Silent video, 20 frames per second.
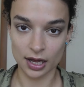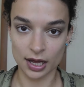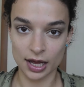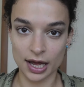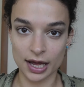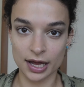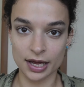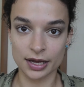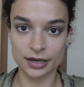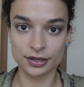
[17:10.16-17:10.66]

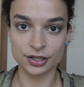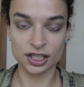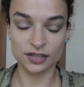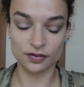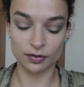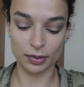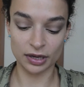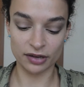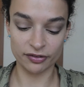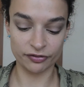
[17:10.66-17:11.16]
And just
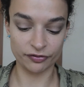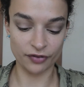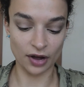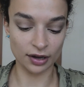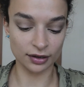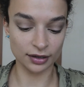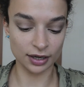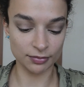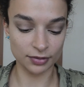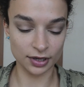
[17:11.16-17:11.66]
for a bit of
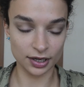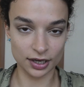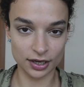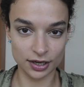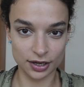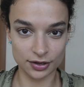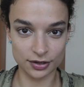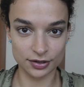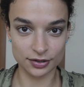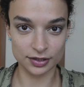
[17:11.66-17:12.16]
fun, I'm going to
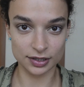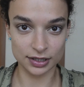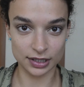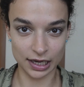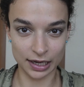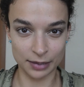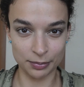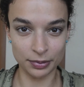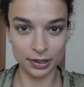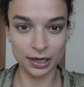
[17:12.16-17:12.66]
use
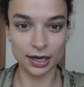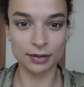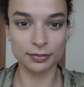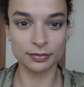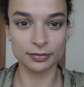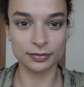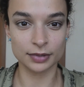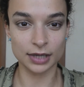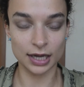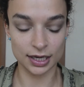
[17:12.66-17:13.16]
a
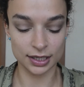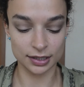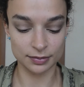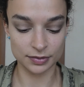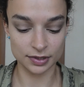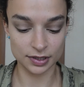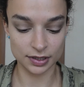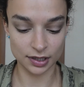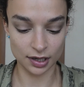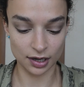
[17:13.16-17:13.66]
plum coloured
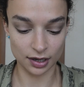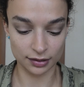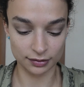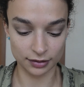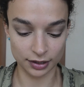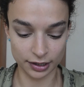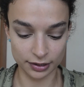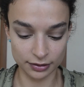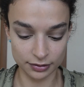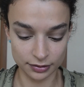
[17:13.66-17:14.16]

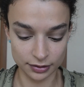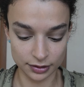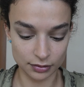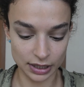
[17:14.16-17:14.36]
mascara.